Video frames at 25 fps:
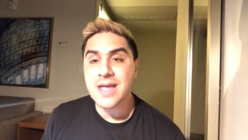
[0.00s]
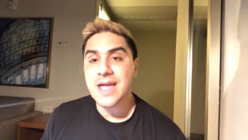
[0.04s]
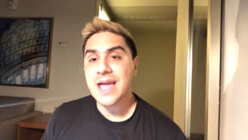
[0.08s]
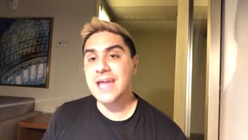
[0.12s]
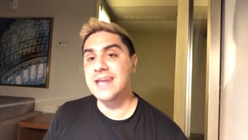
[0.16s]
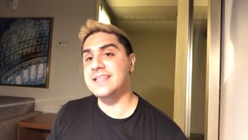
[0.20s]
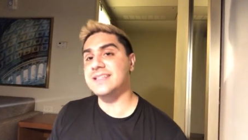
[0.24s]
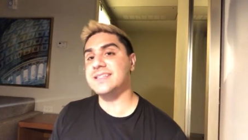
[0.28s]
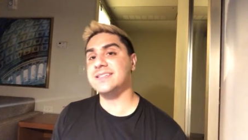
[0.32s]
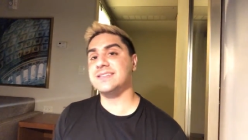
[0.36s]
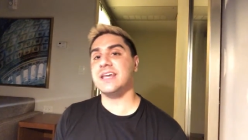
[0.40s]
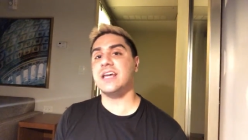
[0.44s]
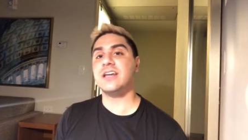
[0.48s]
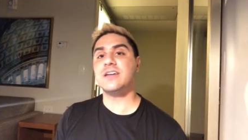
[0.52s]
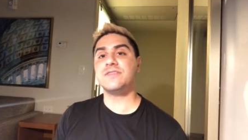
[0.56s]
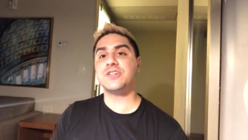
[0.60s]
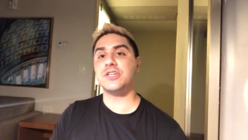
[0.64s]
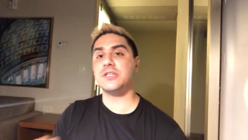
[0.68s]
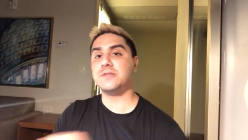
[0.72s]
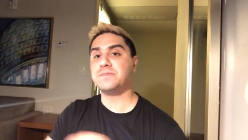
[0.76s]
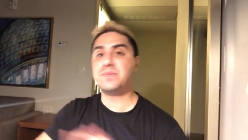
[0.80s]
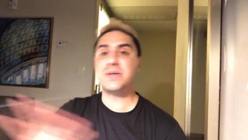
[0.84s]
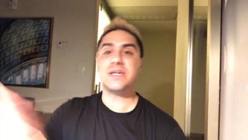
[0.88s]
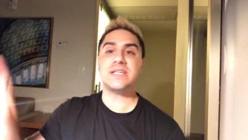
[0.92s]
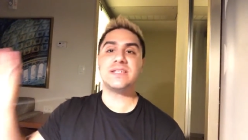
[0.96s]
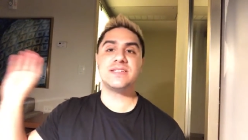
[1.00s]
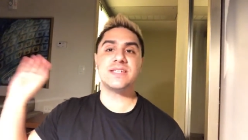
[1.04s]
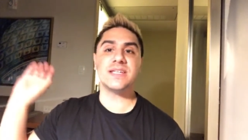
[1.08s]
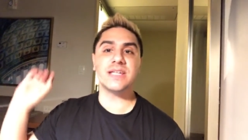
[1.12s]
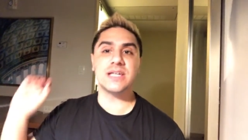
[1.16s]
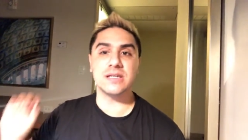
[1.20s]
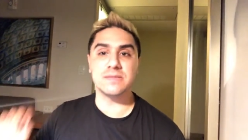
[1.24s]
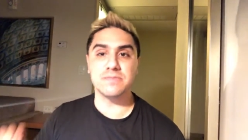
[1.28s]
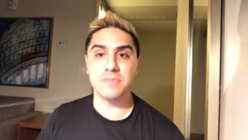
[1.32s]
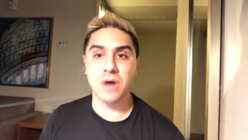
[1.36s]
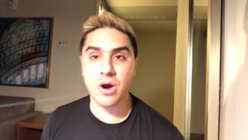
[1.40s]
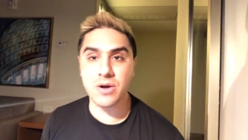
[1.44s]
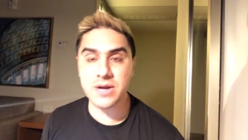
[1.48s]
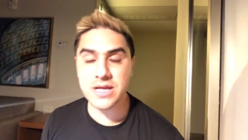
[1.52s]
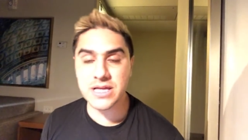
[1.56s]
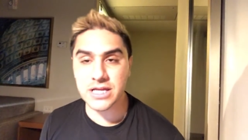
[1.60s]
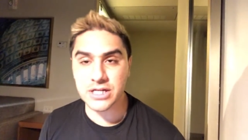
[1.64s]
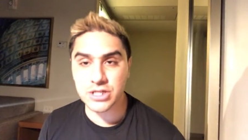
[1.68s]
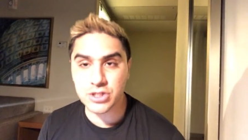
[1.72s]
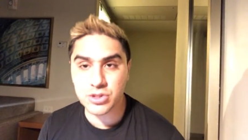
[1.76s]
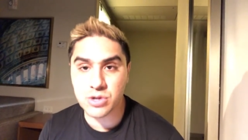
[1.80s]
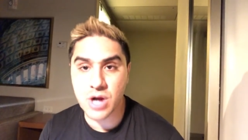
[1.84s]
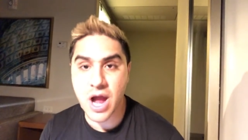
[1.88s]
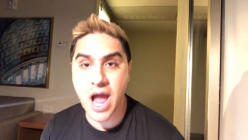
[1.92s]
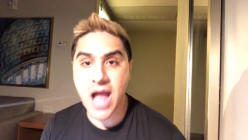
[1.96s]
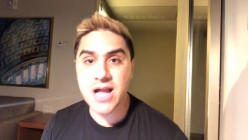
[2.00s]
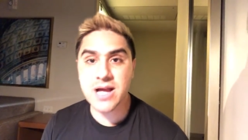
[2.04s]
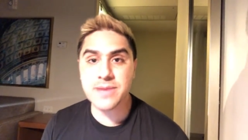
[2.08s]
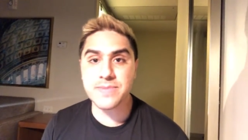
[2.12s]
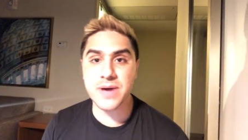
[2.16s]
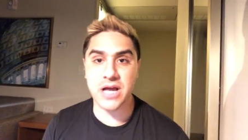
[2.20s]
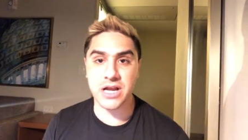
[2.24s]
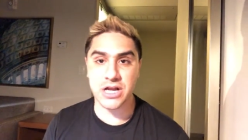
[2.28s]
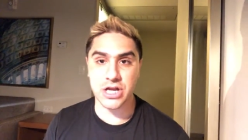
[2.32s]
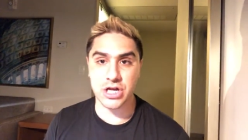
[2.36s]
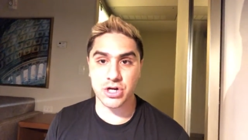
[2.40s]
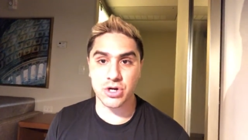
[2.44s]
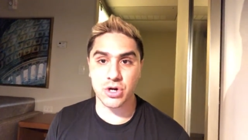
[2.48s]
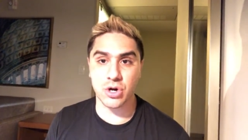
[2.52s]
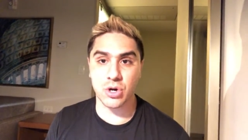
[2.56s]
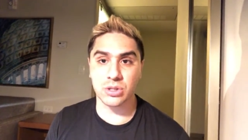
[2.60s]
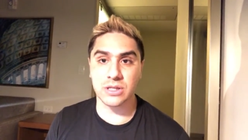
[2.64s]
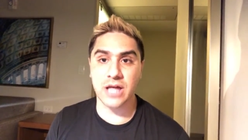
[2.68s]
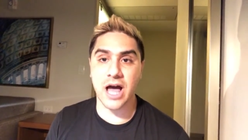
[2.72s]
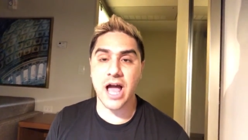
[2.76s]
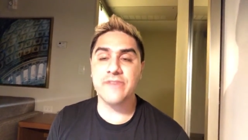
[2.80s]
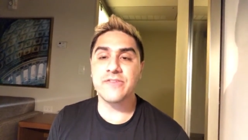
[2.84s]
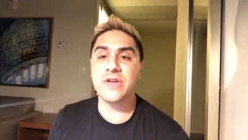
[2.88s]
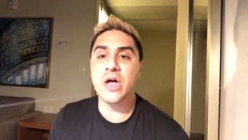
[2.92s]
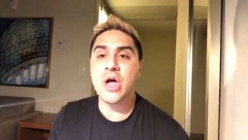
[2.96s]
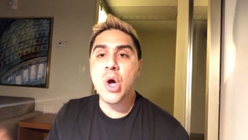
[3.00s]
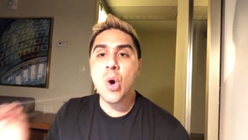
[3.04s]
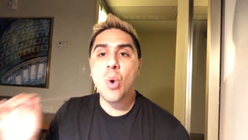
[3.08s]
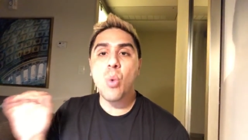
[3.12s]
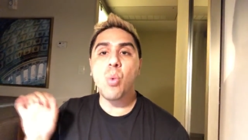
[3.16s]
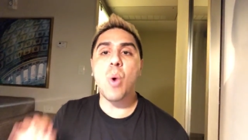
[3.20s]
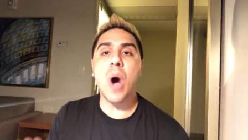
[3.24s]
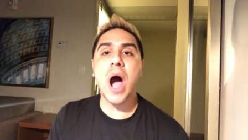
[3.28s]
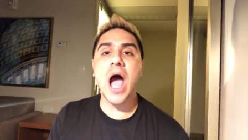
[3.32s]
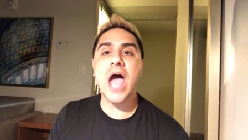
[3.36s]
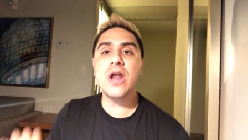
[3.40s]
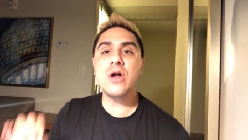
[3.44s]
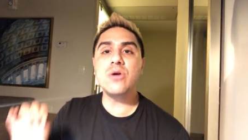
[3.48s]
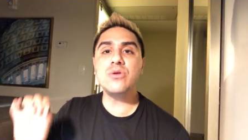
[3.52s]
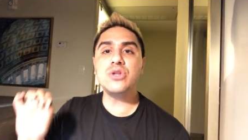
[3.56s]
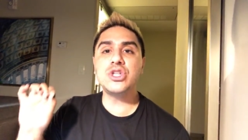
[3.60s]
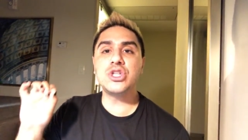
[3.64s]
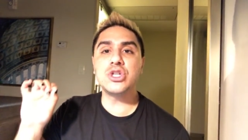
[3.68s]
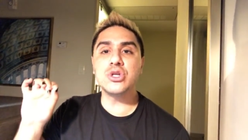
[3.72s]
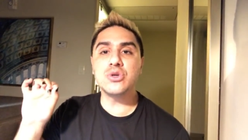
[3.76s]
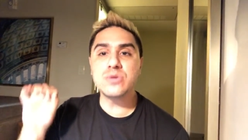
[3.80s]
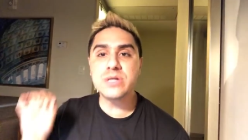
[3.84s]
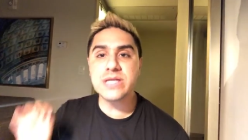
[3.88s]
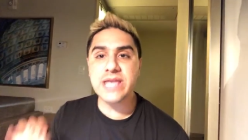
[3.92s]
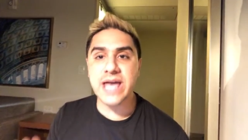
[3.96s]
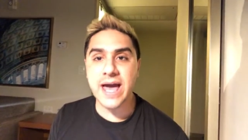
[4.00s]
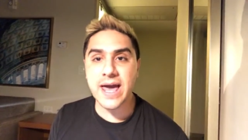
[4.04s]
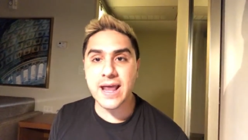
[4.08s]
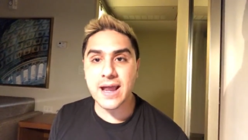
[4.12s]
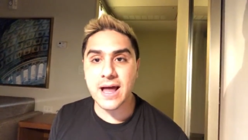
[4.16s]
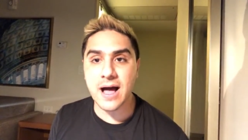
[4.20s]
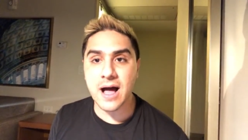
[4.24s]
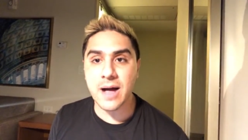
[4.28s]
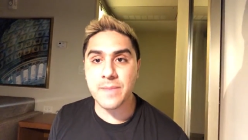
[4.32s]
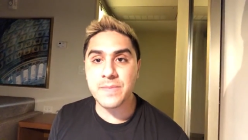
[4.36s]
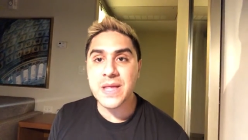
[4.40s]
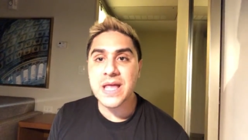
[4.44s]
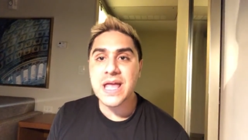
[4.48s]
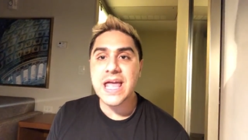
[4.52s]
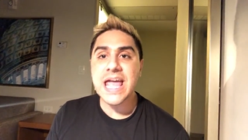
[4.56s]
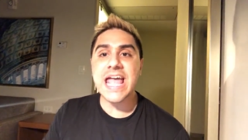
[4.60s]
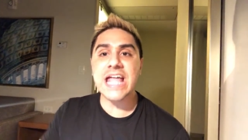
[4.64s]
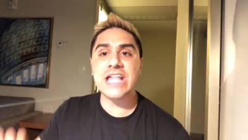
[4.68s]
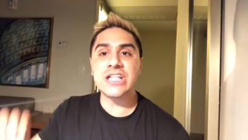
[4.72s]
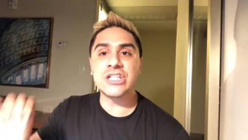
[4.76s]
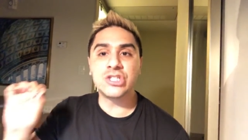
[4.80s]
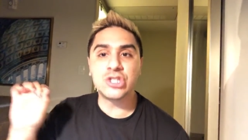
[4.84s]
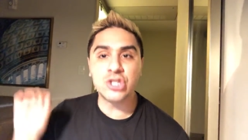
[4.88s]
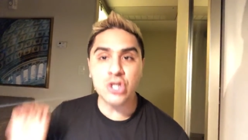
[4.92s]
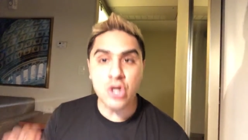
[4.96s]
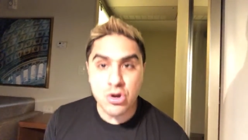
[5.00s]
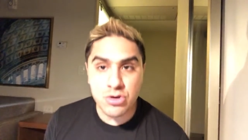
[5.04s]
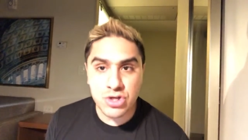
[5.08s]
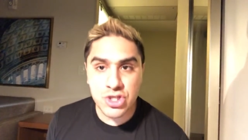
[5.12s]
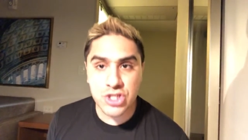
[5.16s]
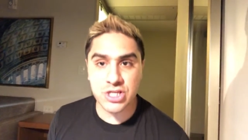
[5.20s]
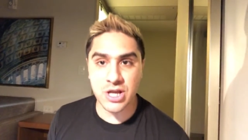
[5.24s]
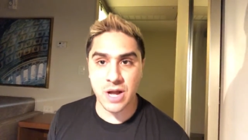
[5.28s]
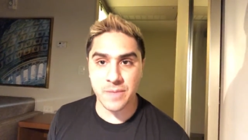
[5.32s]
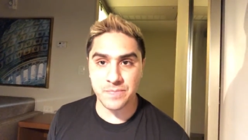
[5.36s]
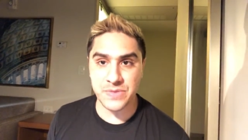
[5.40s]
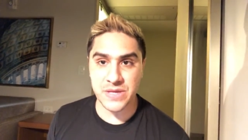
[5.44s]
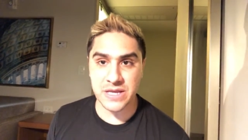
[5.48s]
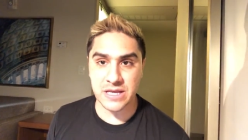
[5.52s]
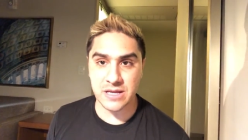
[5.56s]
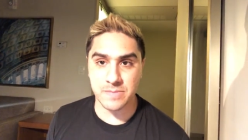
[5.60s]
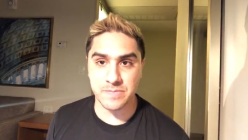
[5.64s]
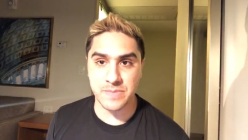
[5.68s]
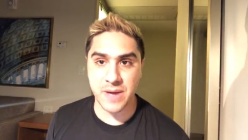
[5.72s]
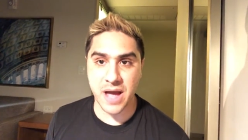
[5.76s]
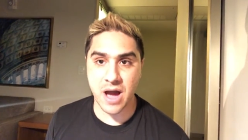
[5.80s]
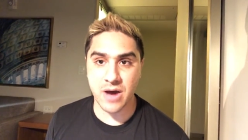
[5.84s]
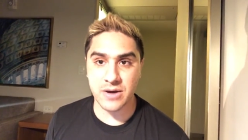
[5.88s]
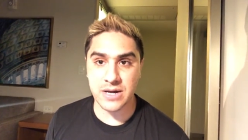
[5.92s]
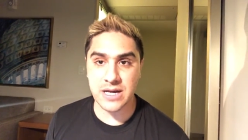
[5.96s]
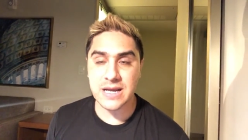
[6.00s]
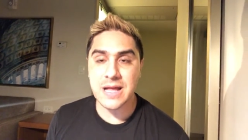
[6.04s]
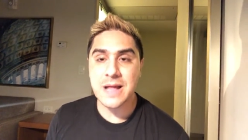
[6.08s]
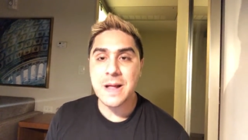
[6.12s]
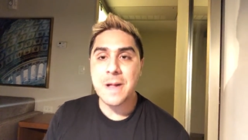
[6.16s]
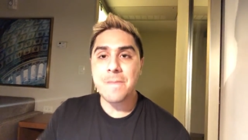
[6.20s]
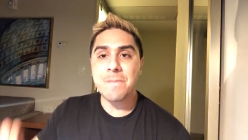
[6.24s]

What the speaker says: And instead of just pissing and moaning and crying about it your whole life, why don't you get up and do something about it?